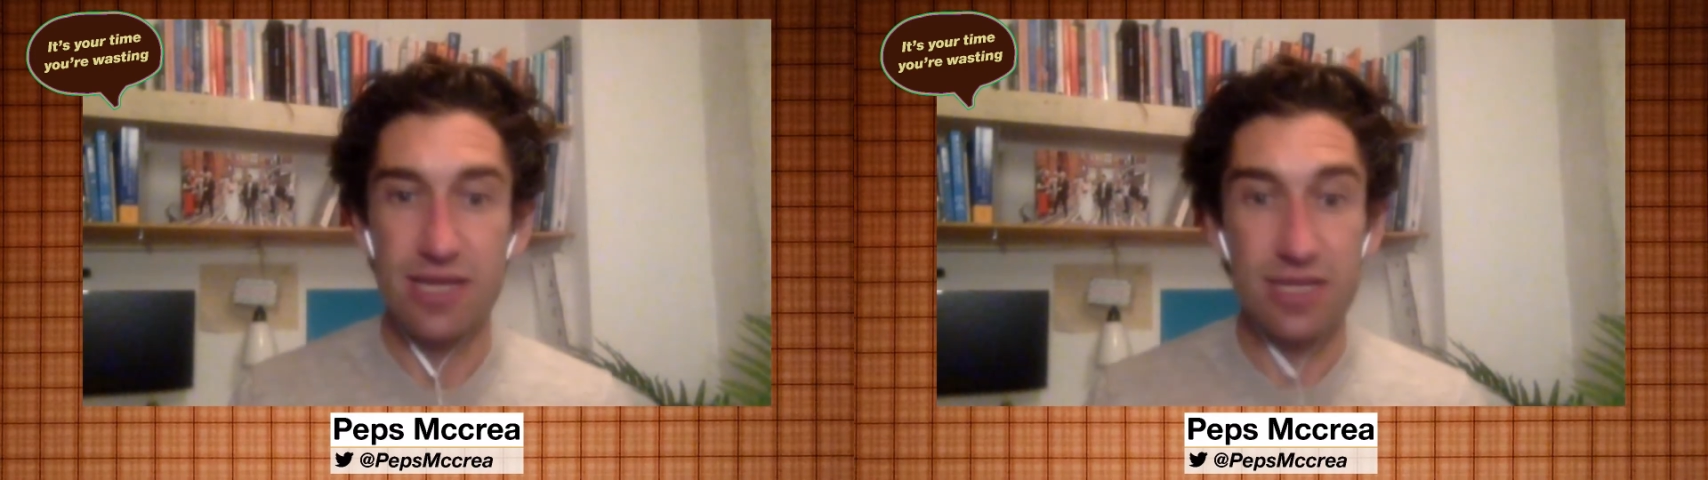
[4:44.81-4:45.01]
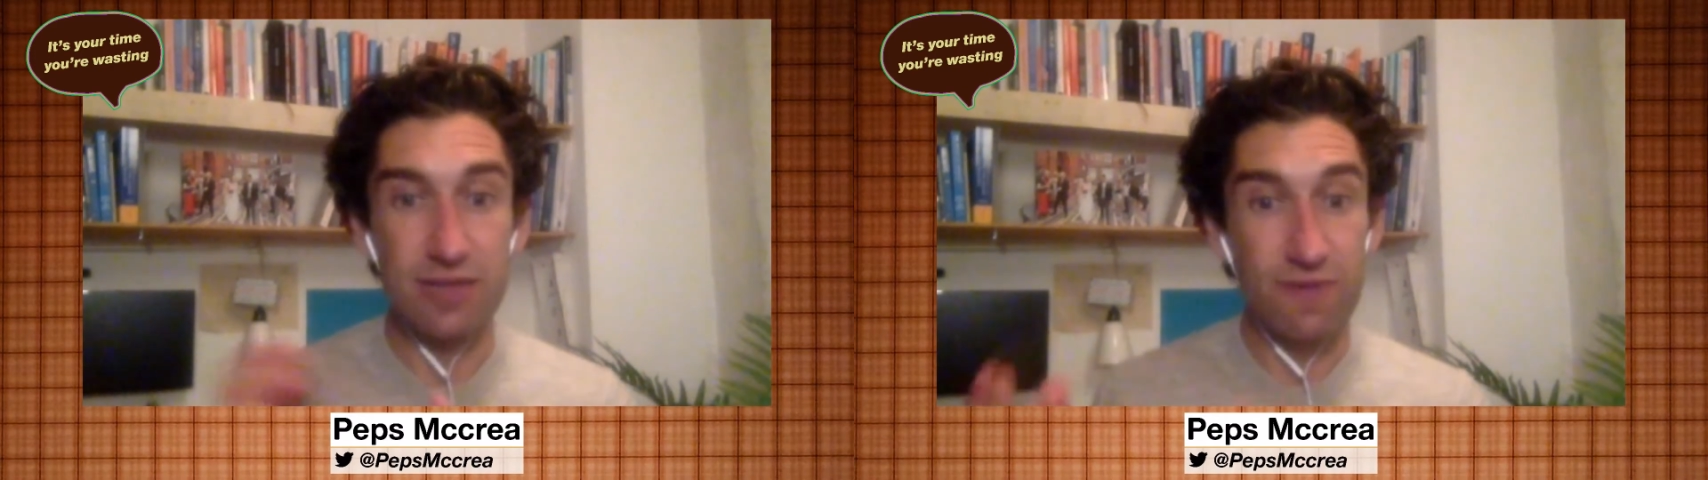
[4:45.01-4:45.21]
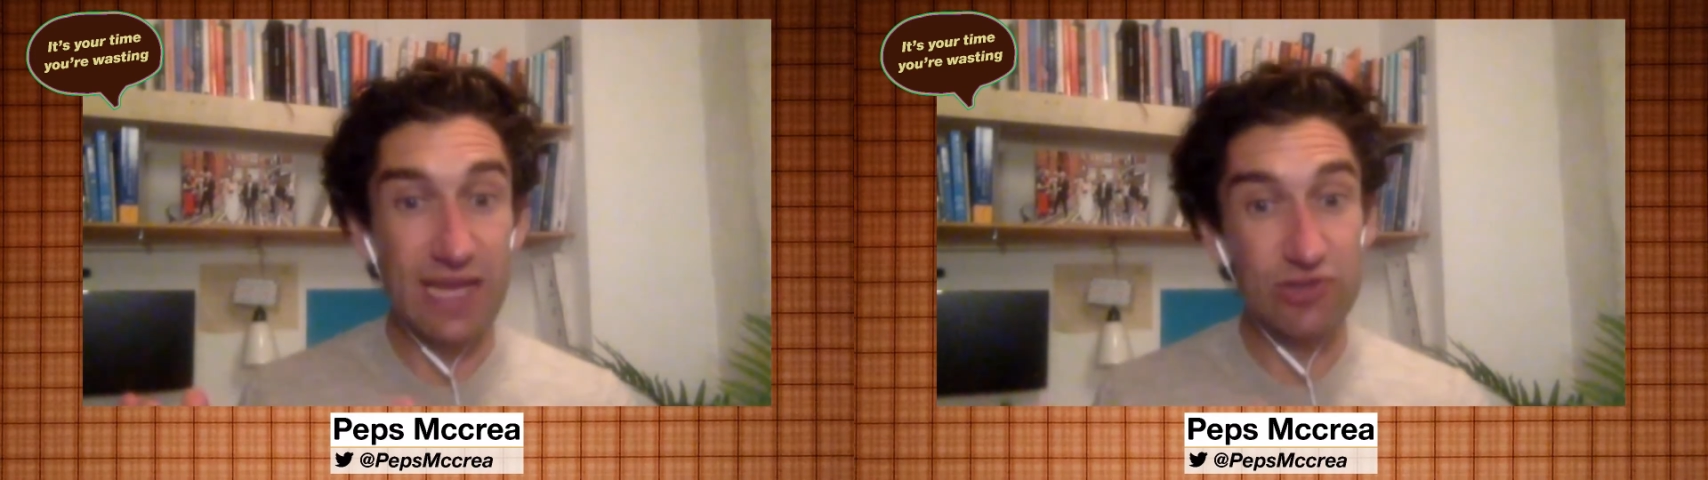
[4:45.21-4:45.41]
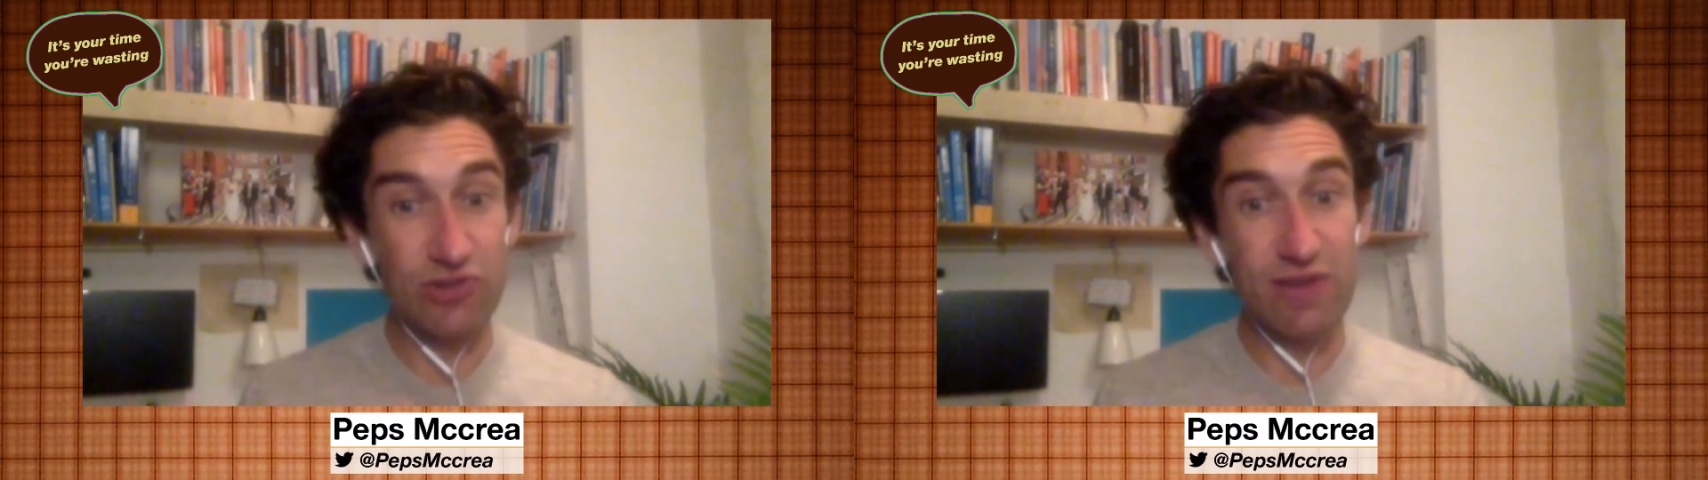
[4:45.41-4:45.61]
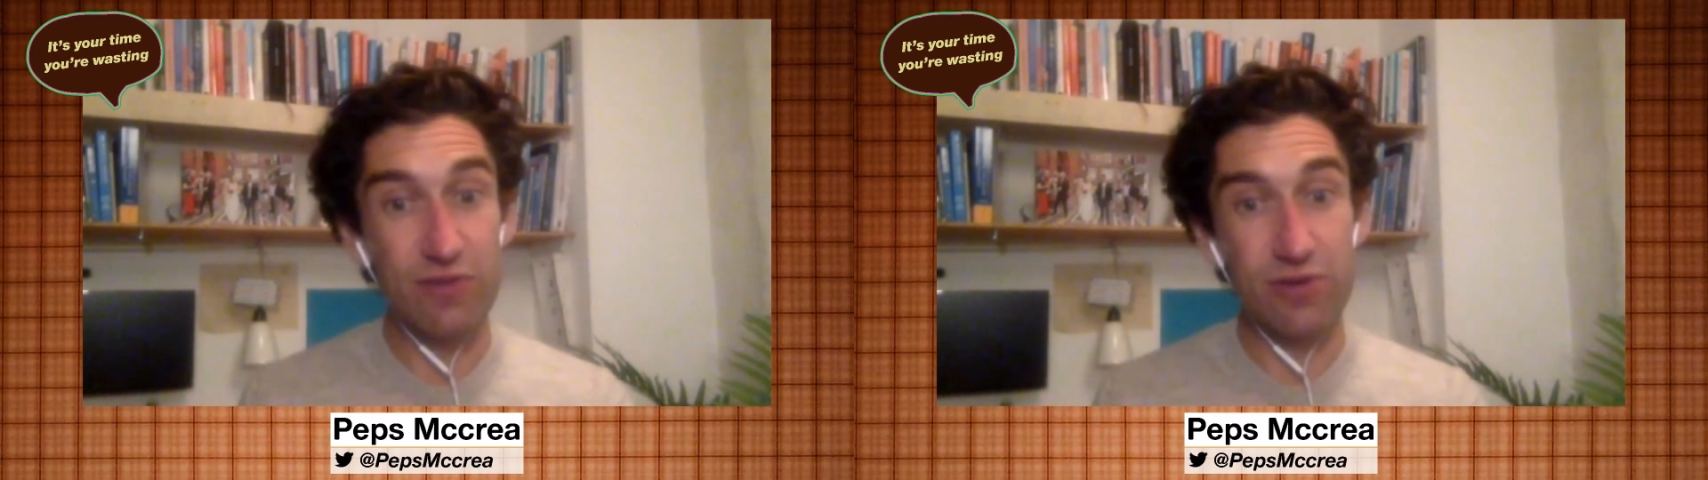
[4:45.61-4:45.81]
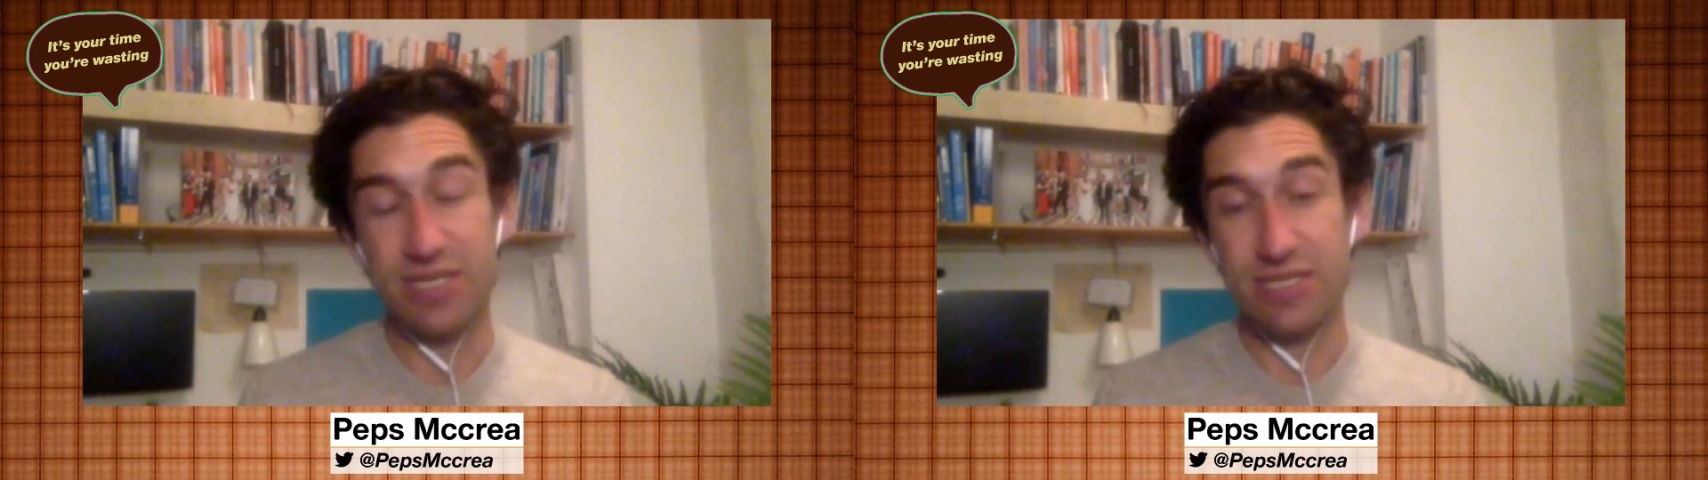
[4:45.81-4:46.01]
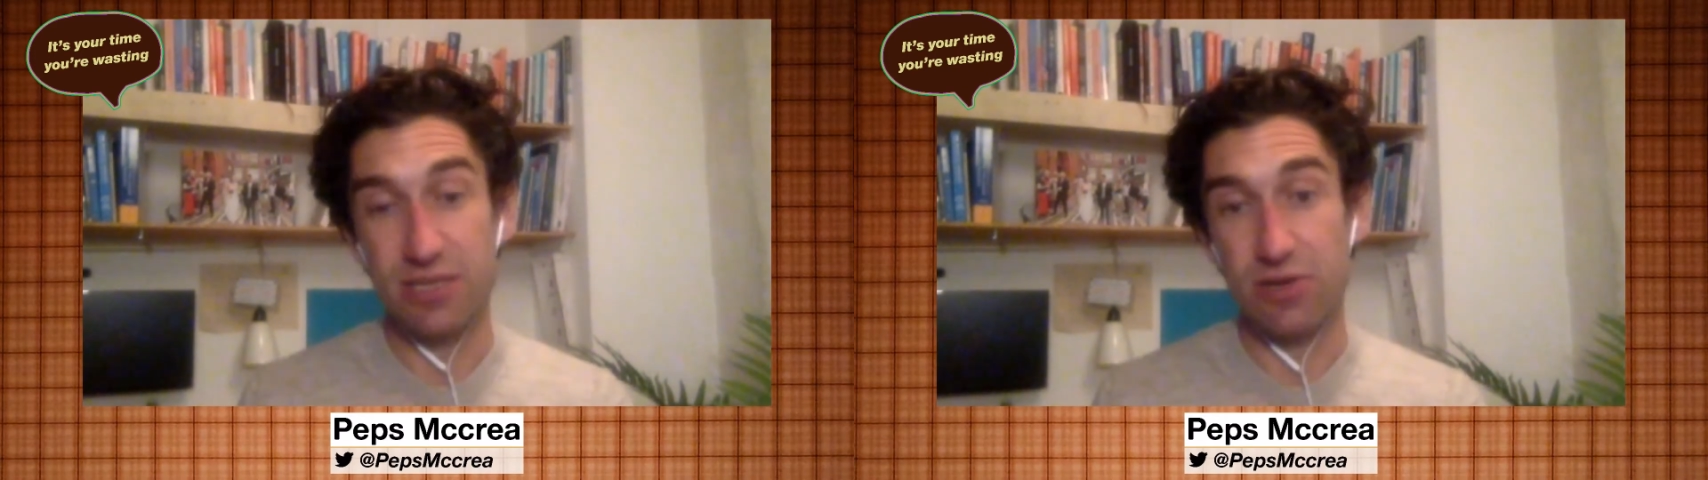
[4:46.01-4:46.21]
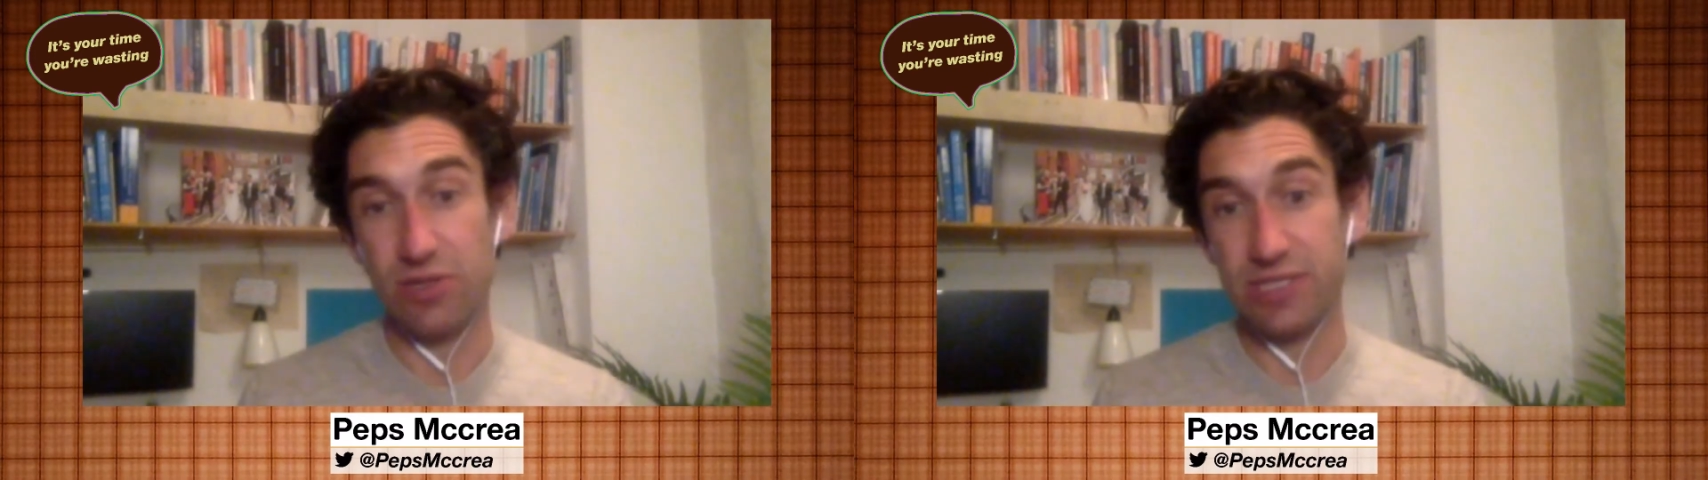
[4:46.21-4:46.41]
And then the final driver
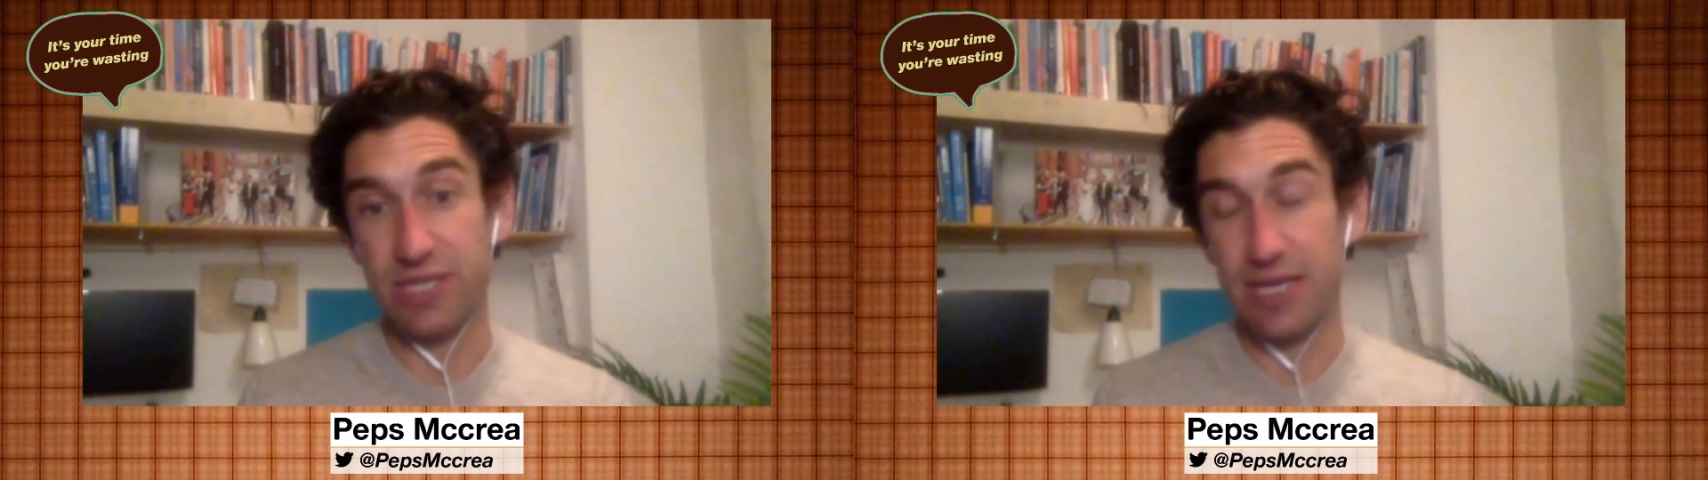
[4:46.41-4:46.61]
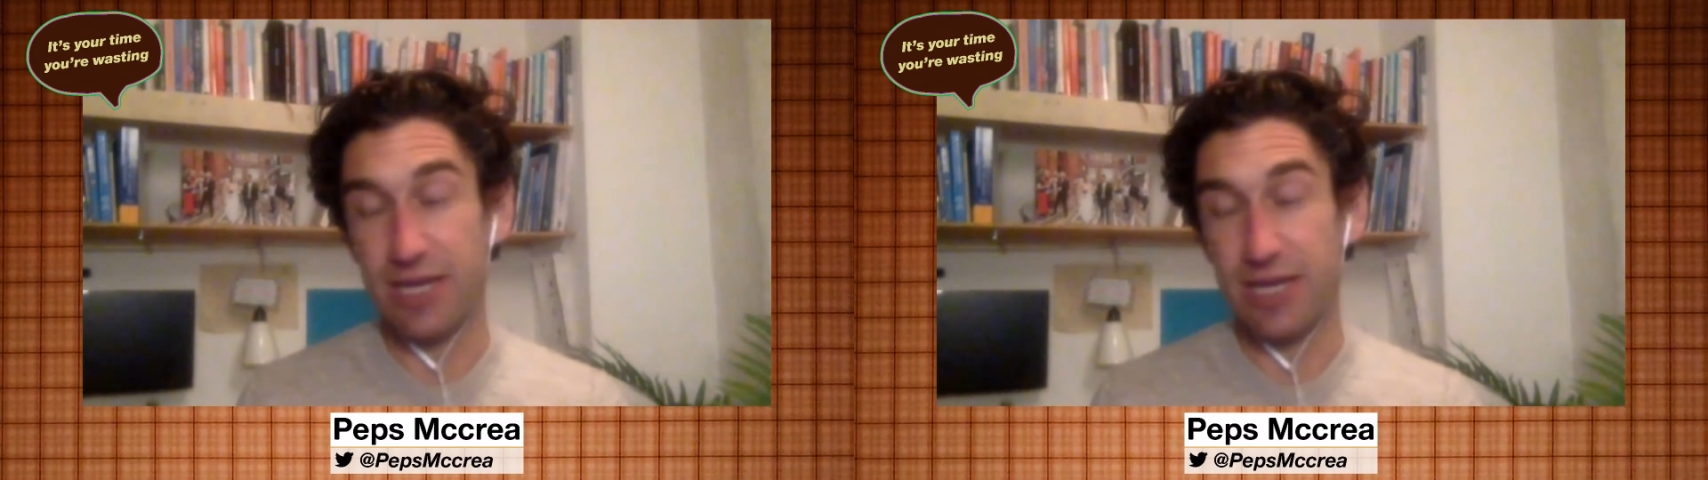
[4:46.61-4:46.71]
is called,